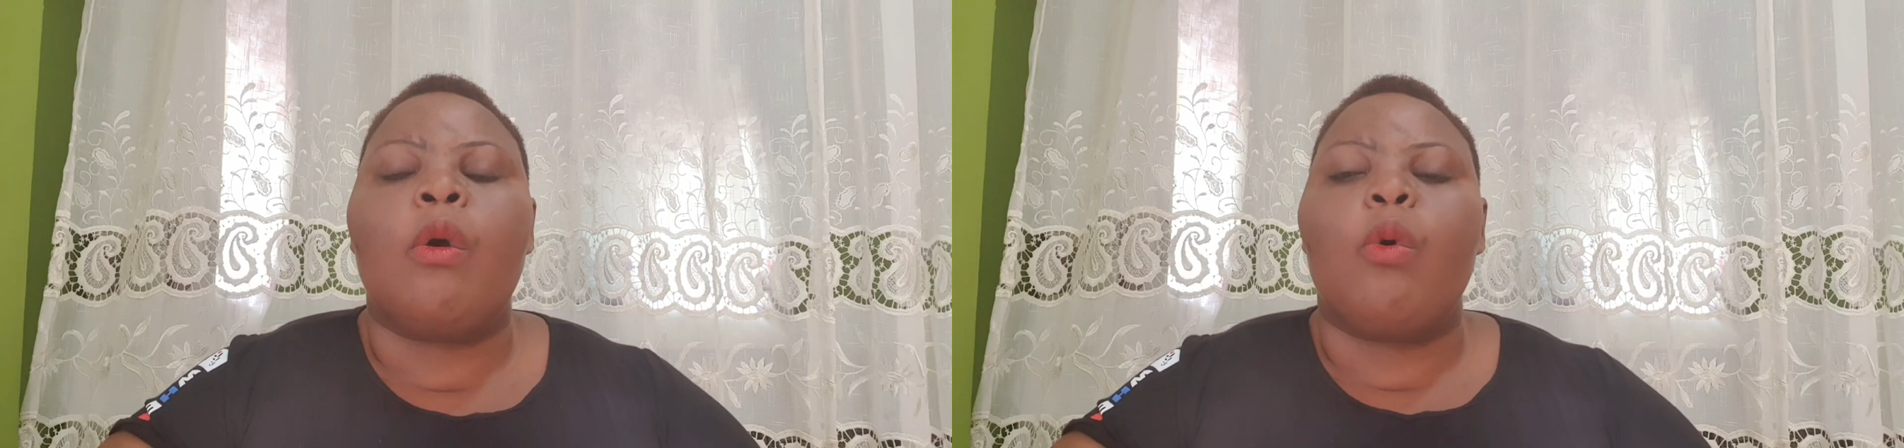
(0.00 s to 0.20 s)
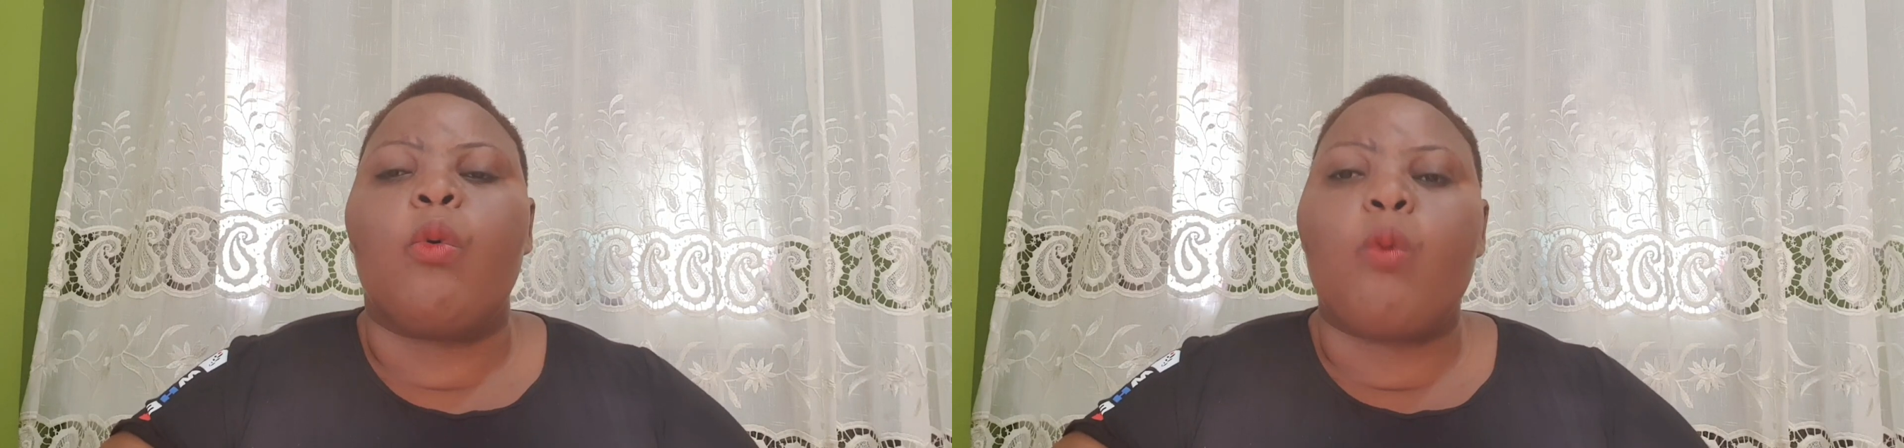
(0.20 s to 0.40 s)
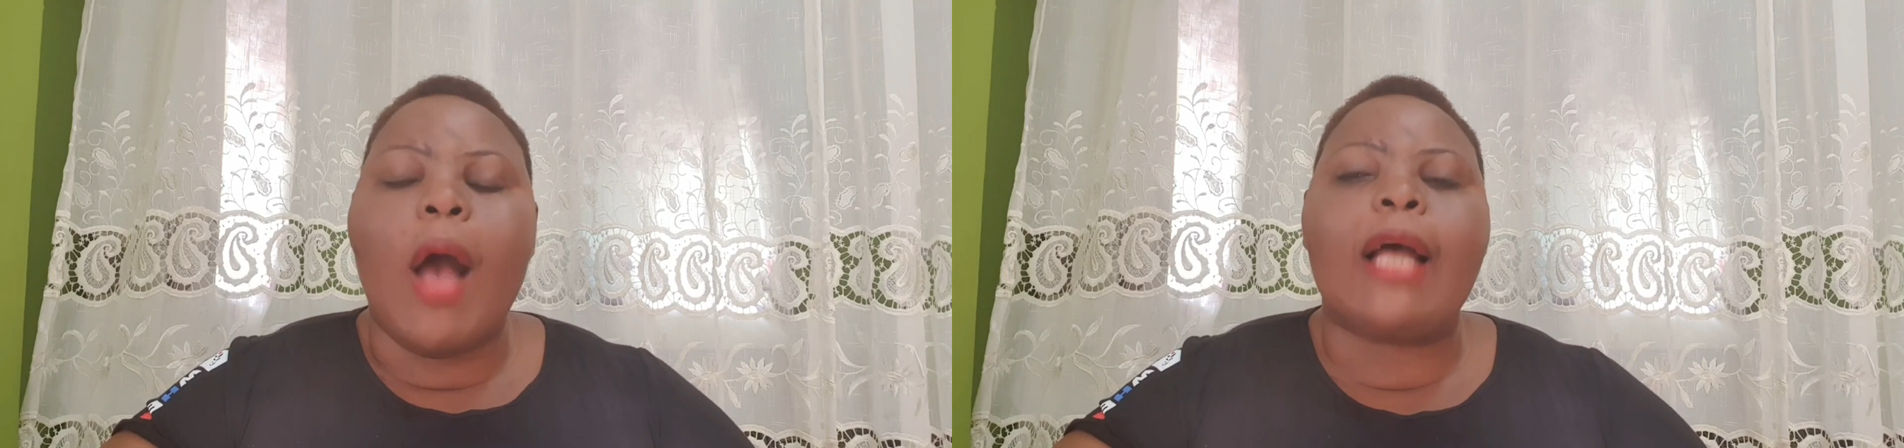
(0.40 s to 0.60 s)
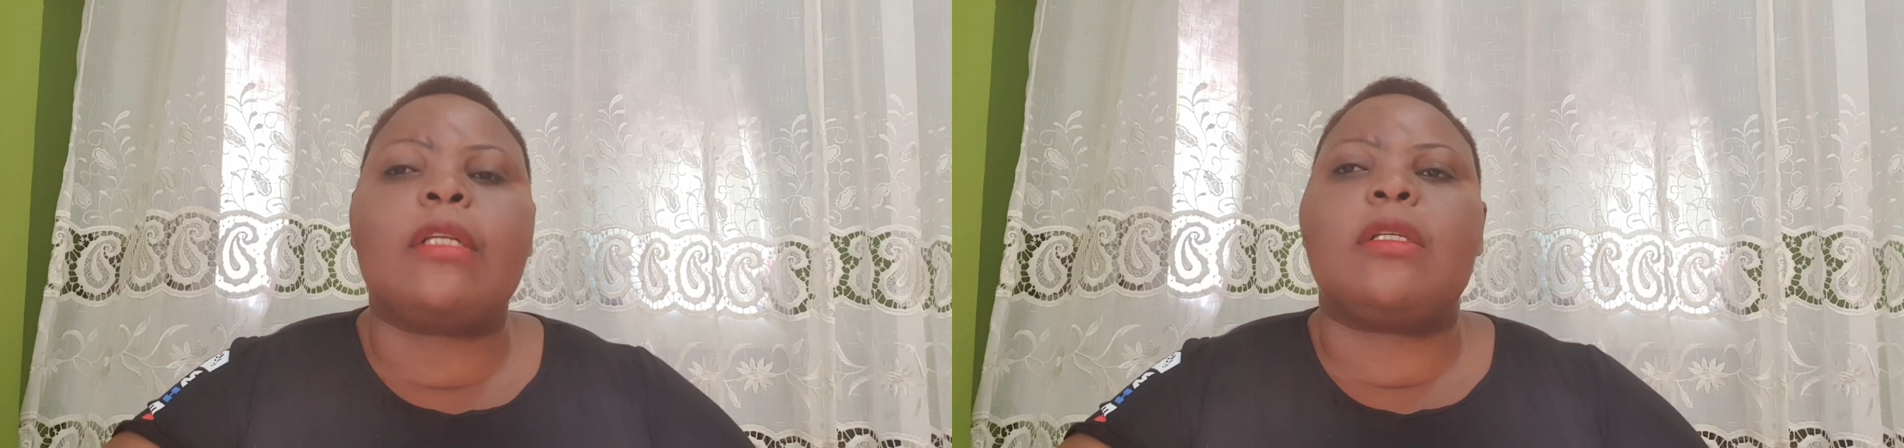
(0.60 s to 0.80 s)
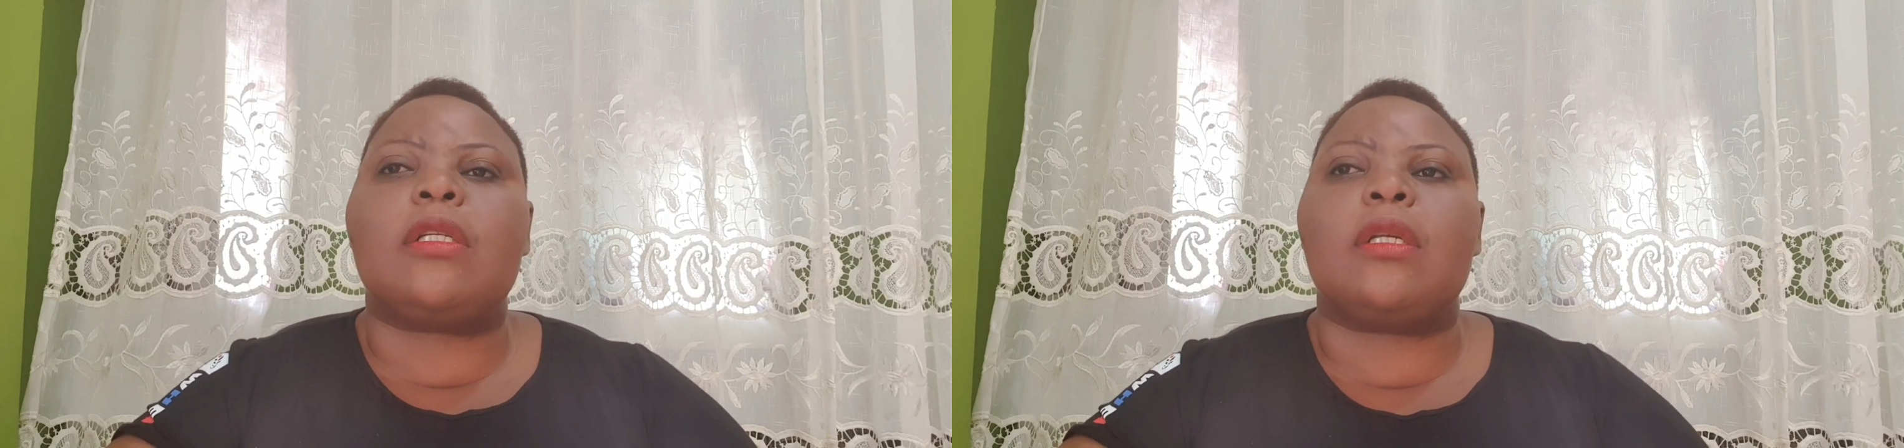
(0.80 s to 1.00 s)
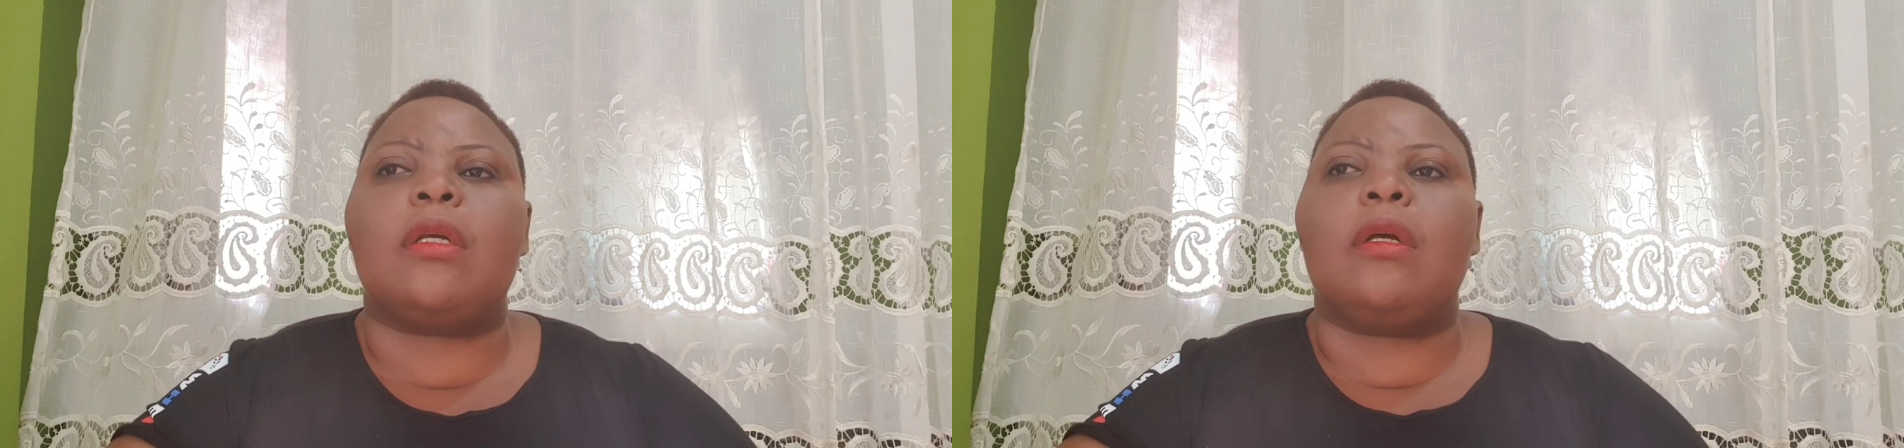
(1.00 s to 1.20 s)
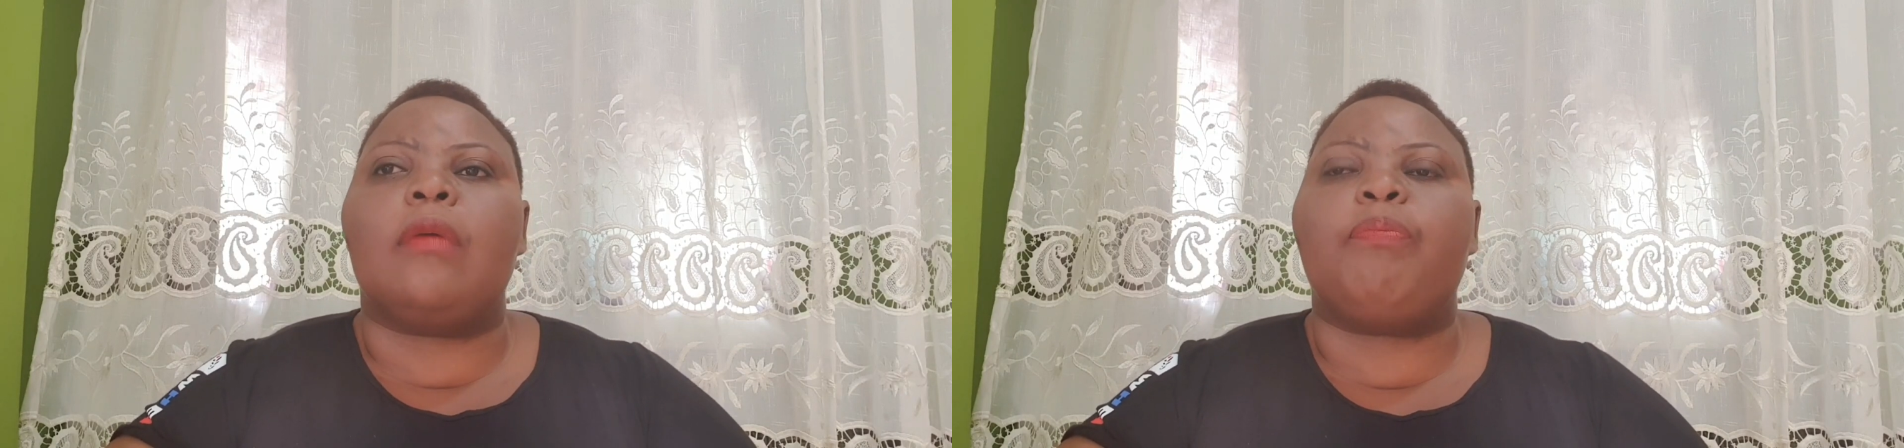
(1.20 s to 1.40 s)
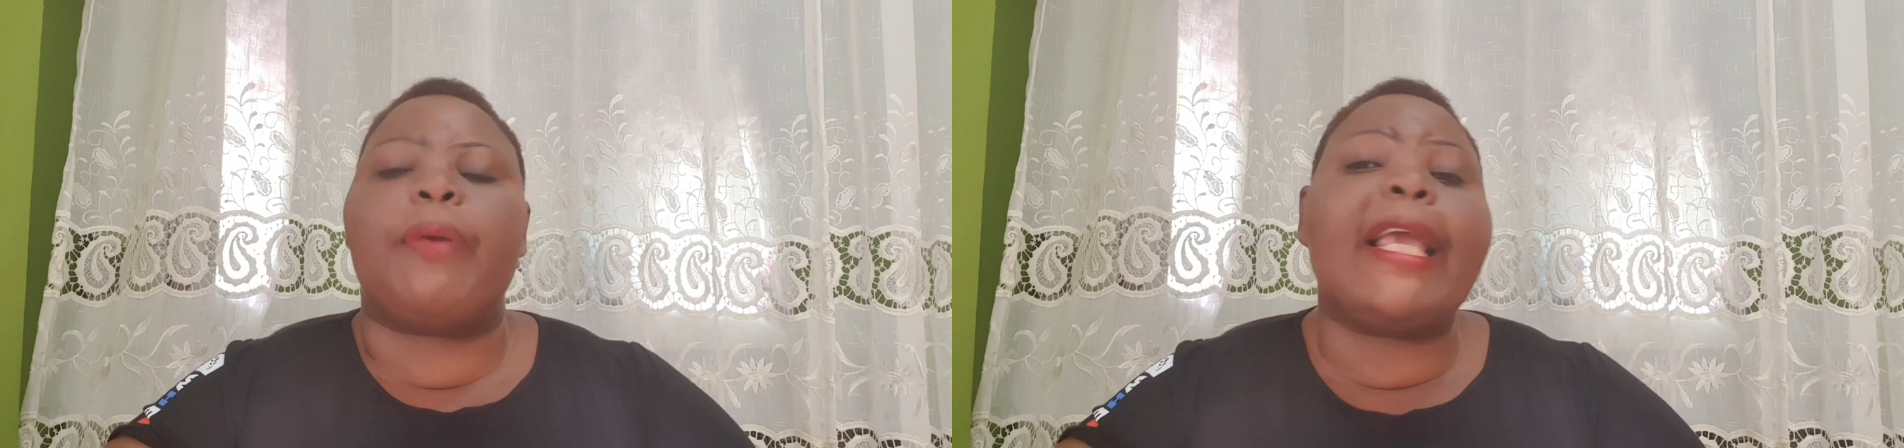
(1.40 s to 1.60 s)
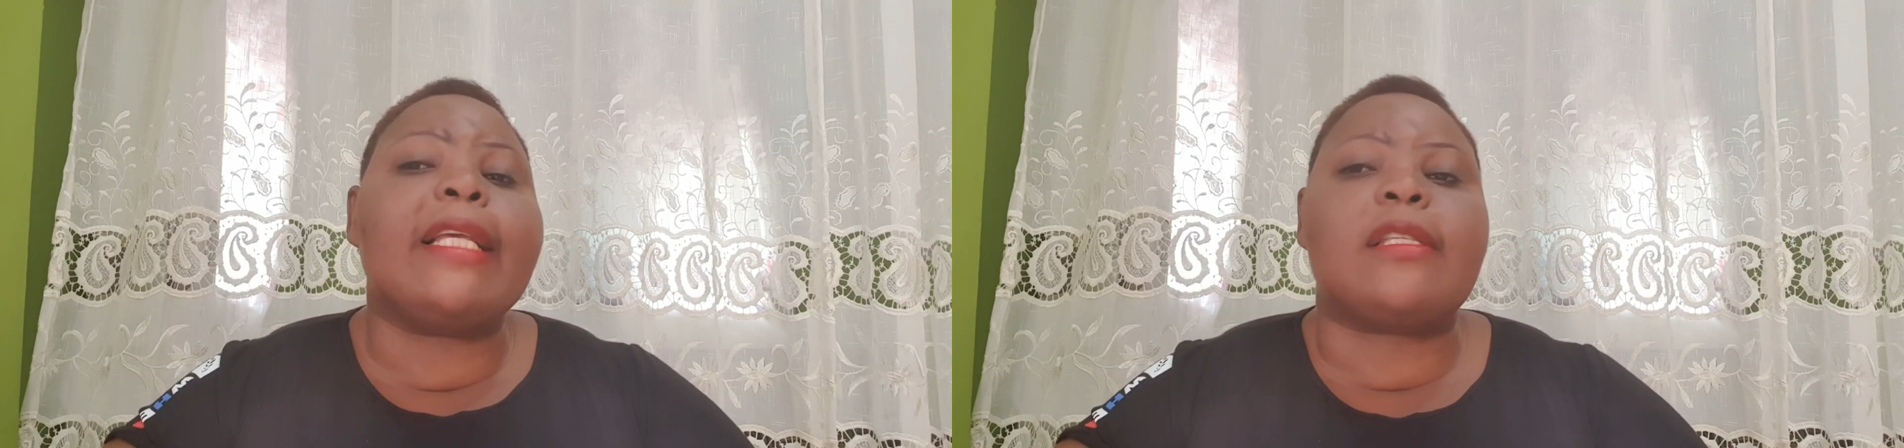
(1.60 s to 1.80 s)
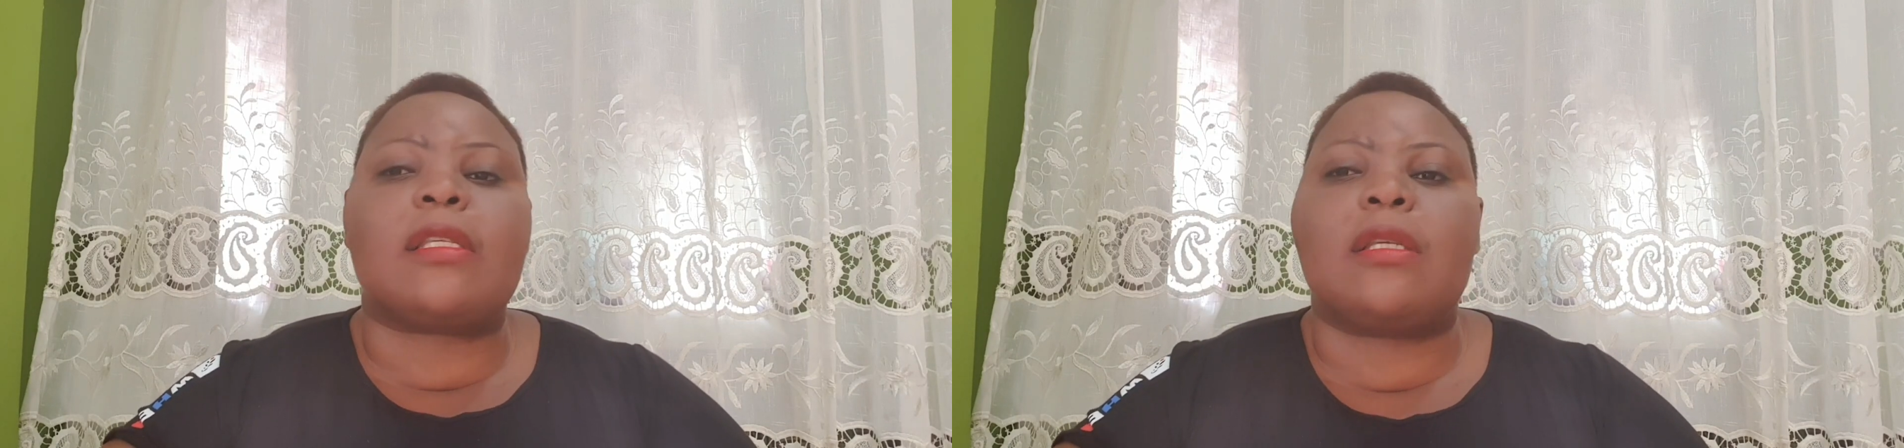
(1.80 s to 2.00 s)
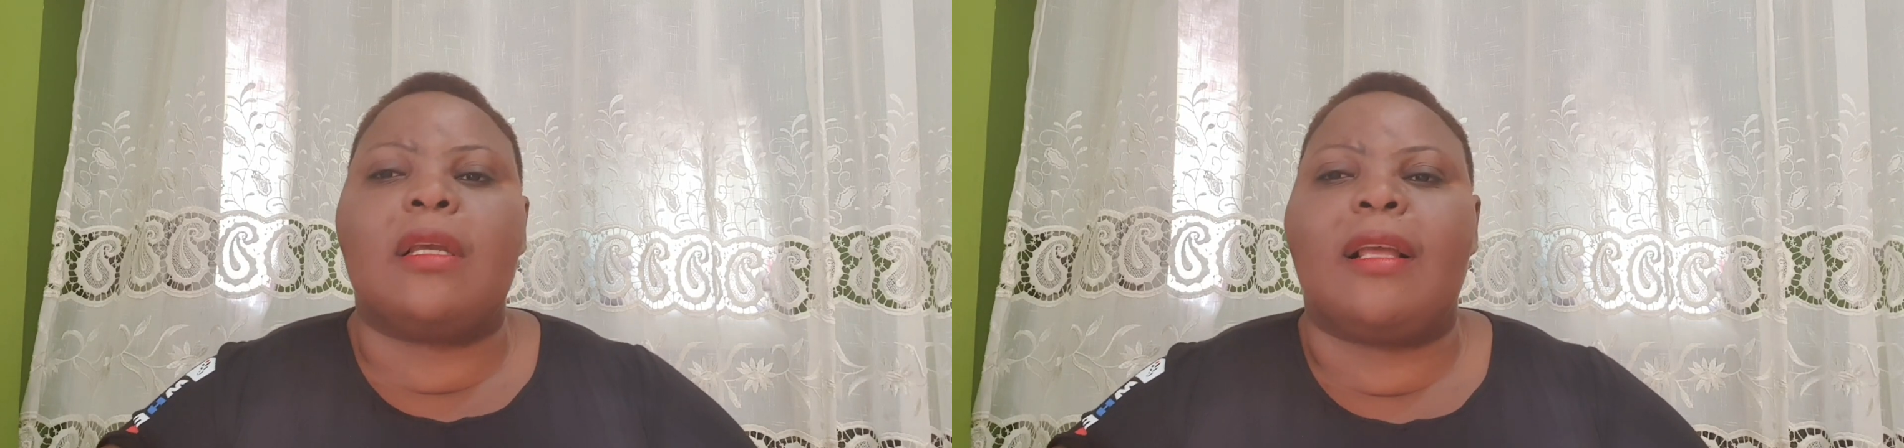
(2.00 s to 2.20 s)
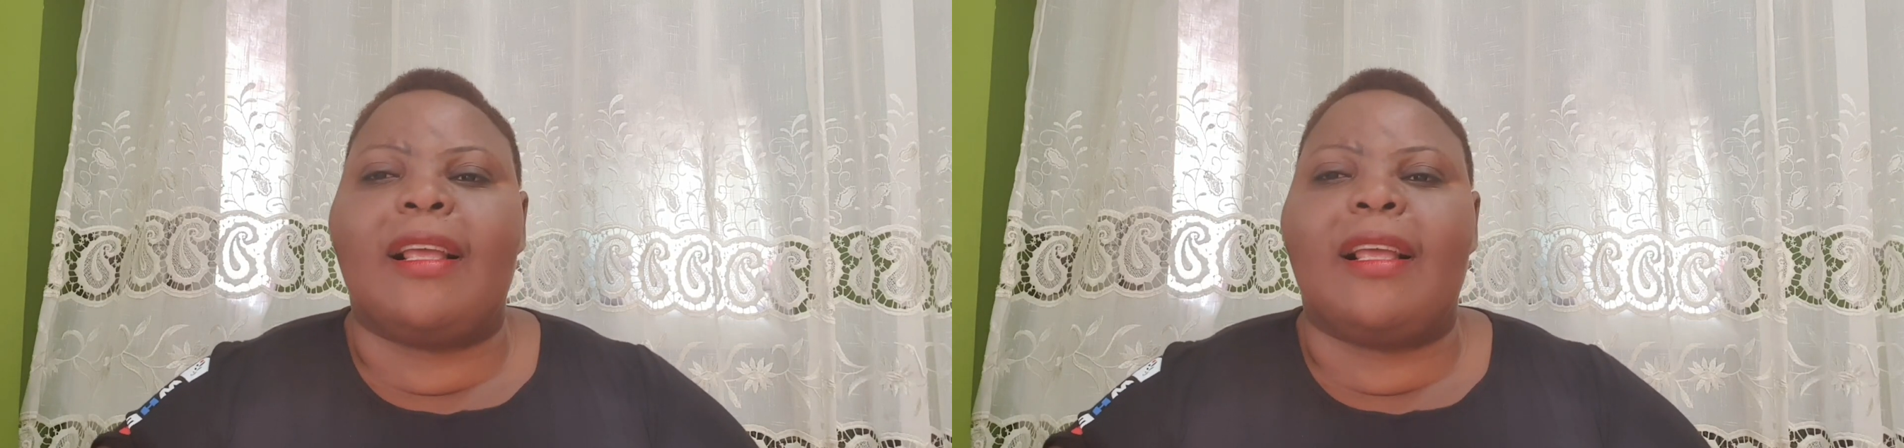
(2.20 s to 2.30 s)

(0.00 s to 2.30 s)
want peace,